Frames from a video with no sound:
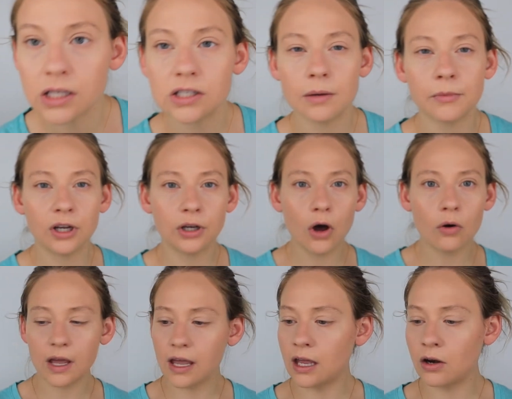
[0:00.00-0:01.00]
gonna go
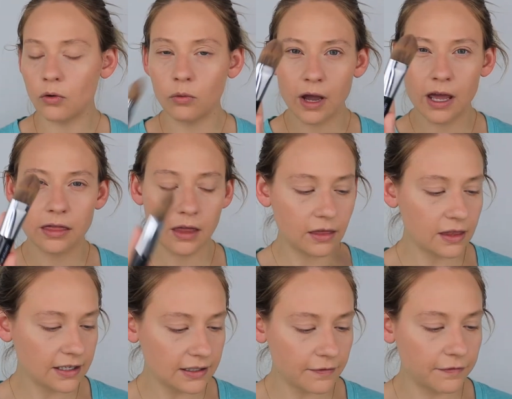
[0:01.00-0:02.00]
in with
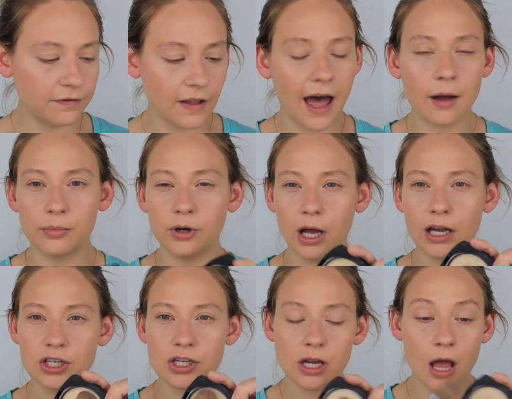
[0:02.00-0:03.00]
this flat
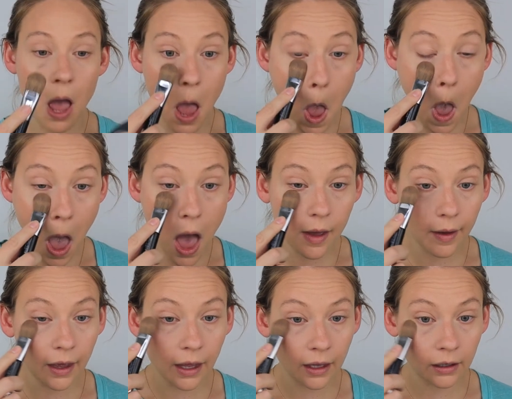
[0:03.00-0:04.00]
brush
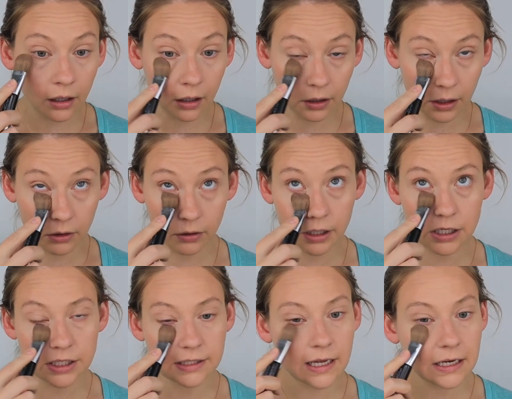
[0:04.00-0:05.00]
and literally
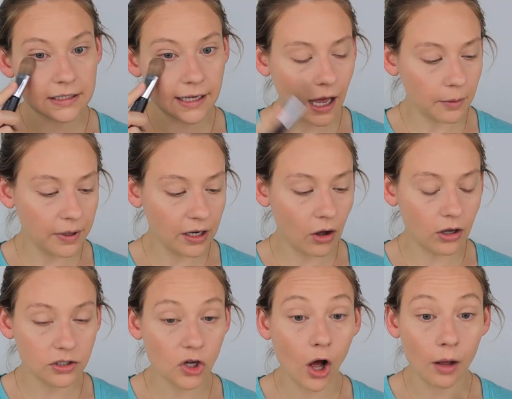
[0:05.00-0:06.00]
just like tap it
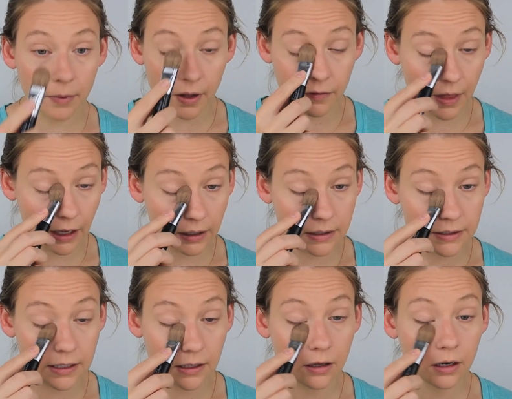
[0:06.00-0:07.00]
on top of that
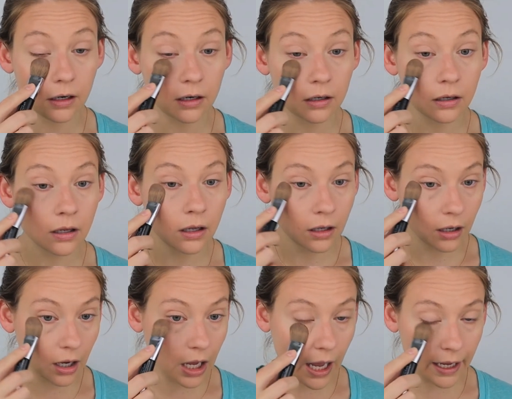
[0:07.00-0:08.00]
concealer.
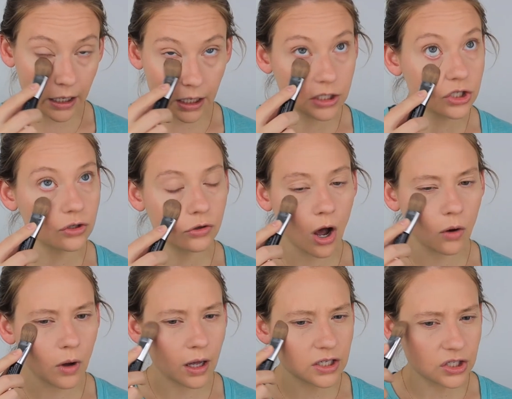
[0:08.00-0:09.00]
I do not
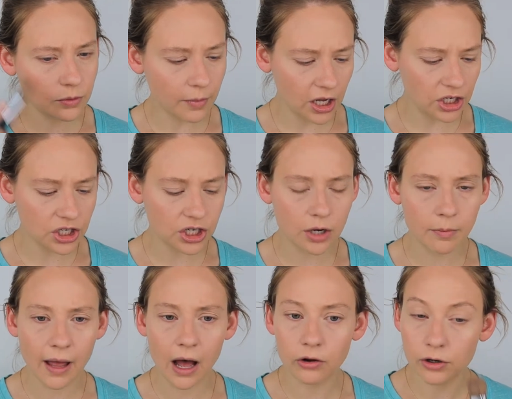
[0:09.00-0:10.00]
want too much
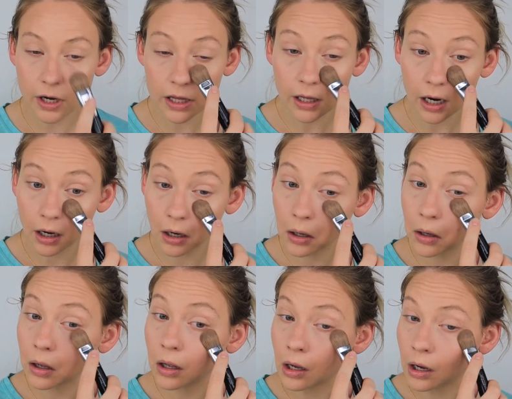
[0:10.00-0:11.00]
powder right there.
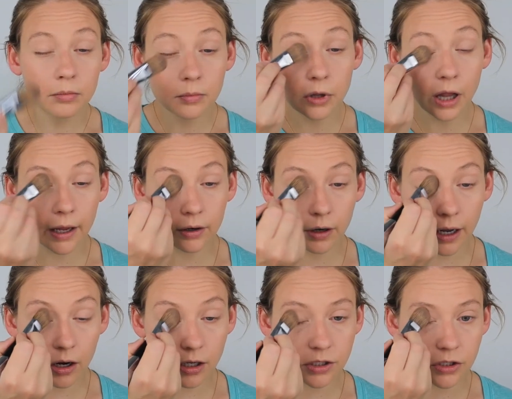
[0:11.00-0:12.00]
Apply it
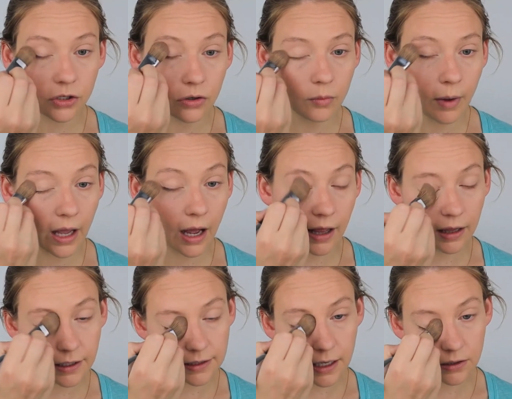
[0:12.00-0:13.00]
right onto my
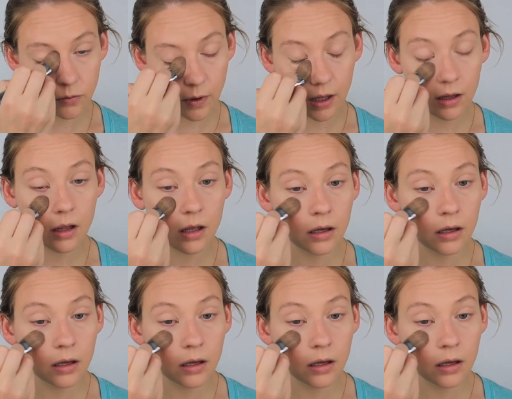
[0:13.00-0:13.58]
eyelids as well.